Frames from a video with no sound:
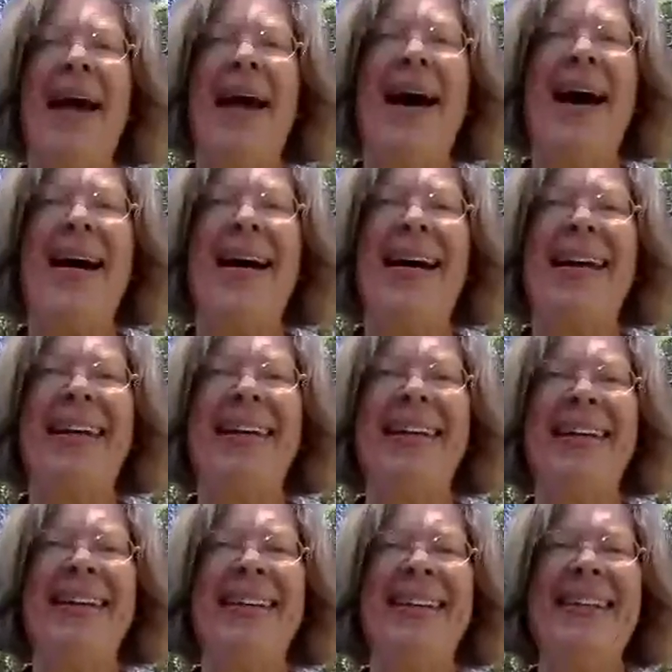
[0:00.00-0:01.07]
Hi,
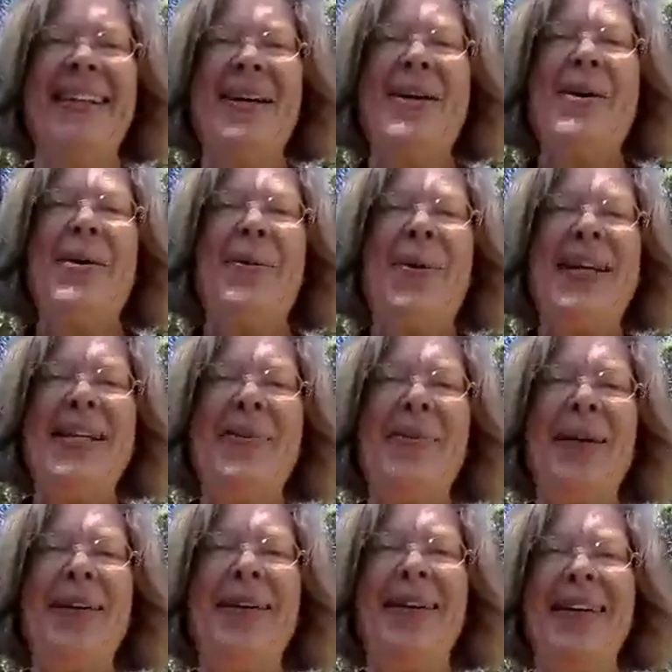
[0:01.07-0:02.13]
Wendy
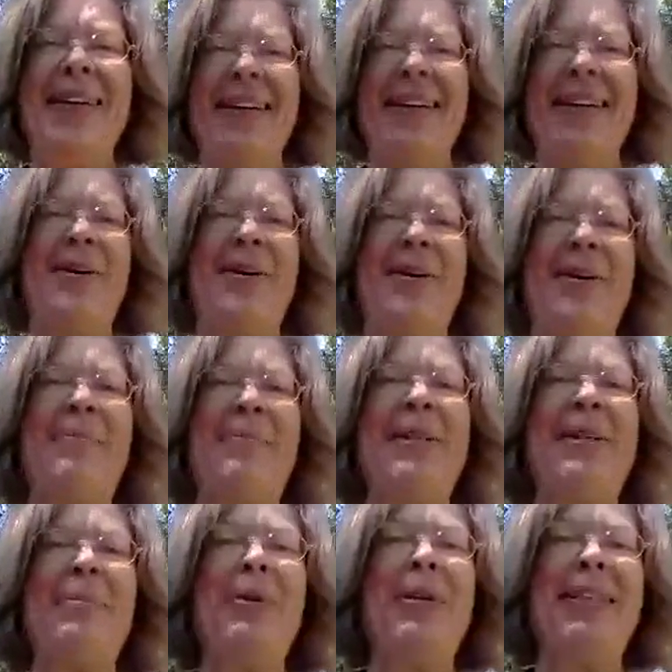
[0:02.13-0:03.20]
Weir here from
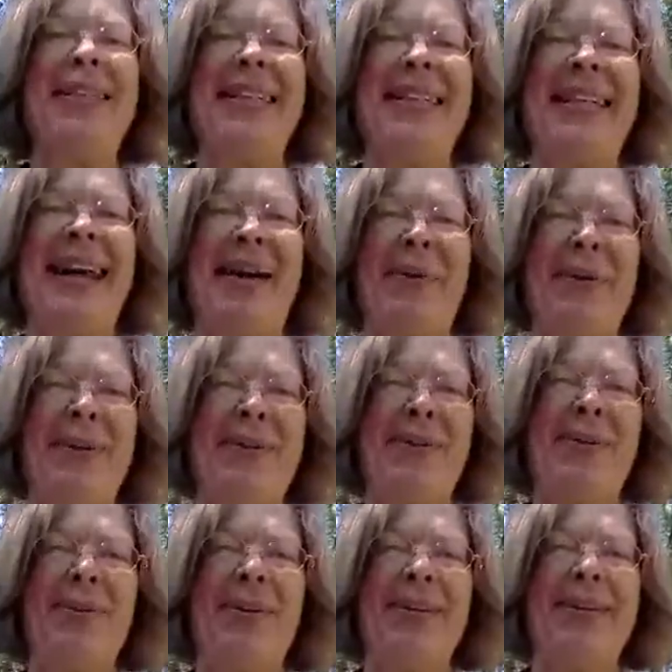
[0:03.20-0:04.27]
Libre How are you
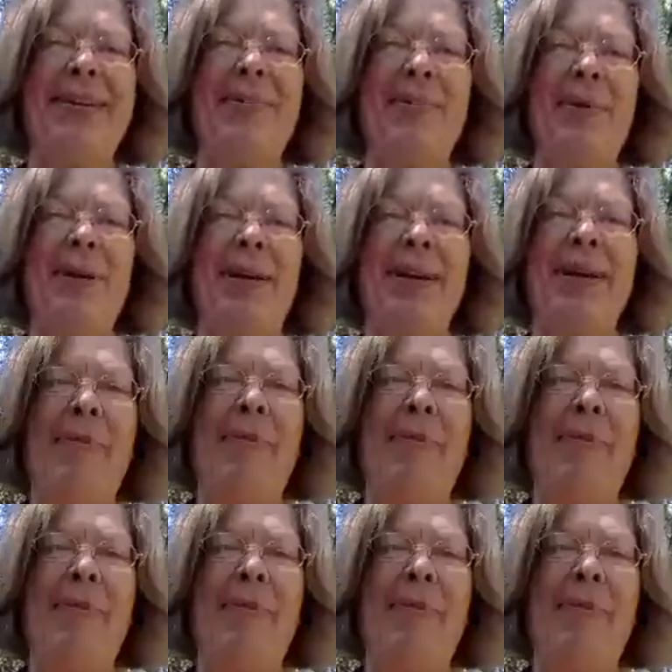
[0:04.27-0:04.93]
doing this morning?